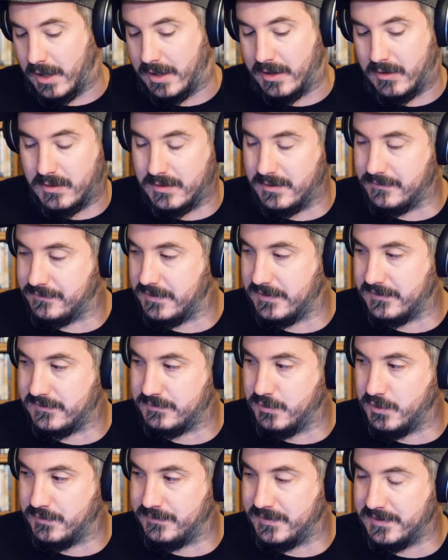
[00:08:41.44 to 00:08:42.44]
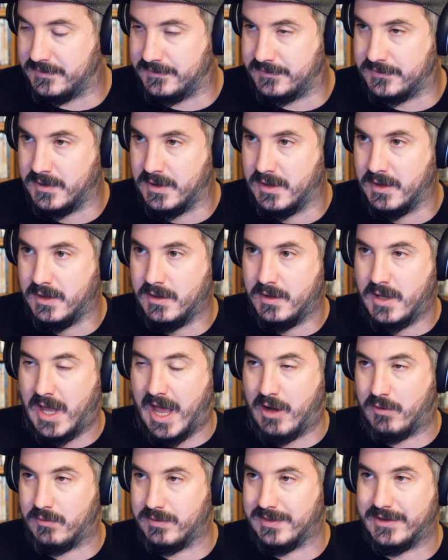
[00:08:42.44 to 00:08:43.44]
all of these movies,
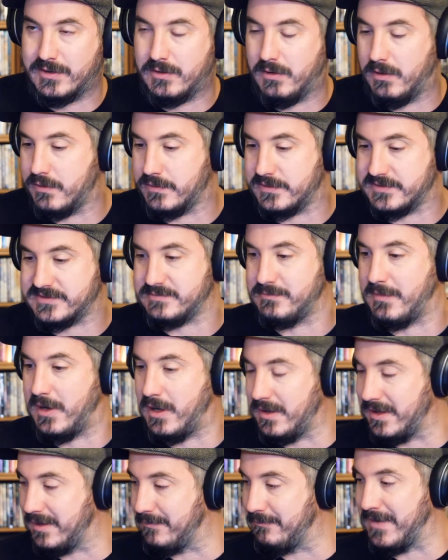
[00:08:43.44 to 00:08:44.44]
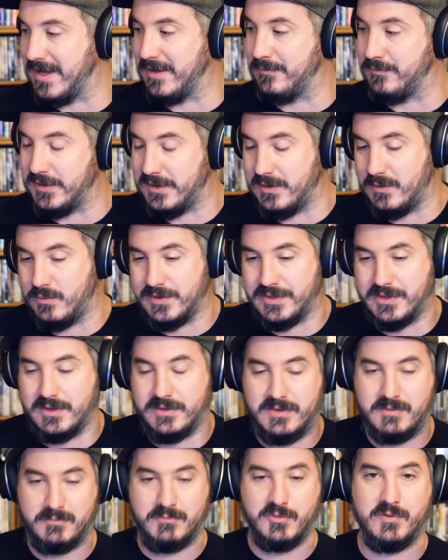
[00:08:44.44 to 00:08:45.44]
how little or small it may be
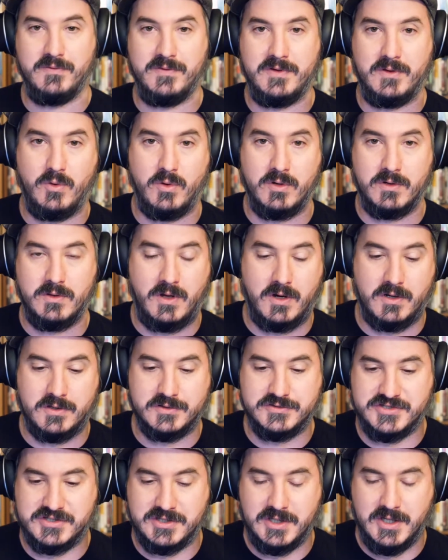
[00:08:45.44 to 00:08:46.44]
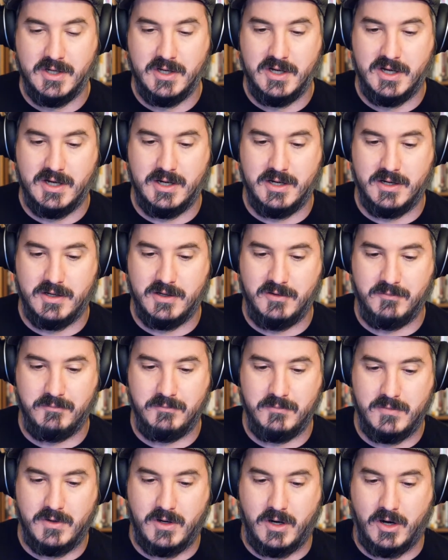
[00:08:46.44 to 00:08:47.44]
within the movie or large,
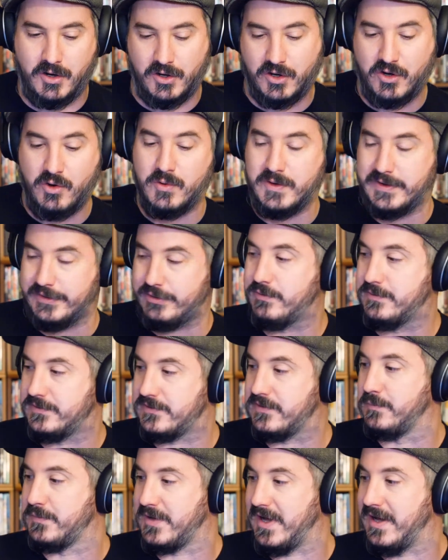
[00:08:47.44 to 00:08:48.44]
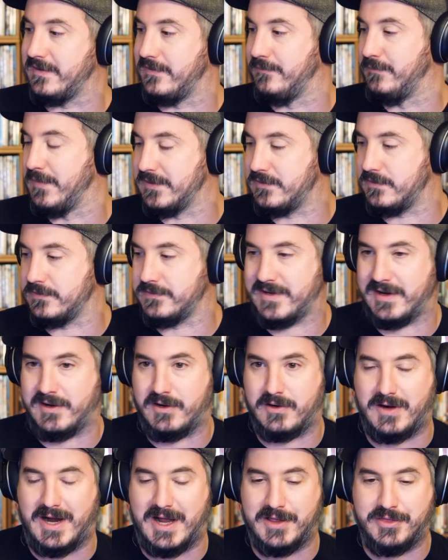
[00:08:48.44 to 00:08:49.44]
are going through some kind of mental
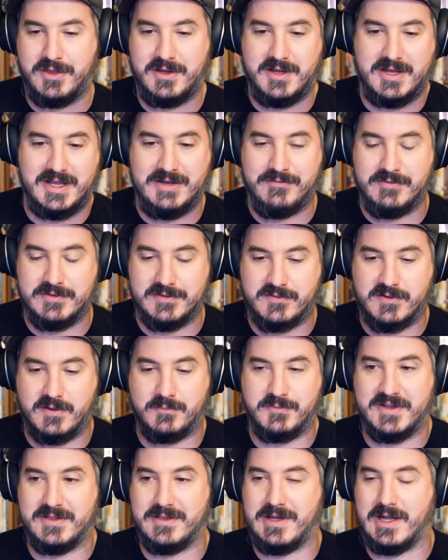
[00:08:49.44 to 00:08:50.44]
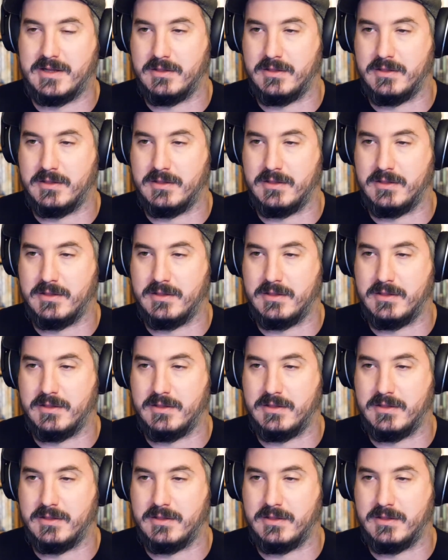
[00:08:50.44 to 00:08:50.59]
terror. I think even something like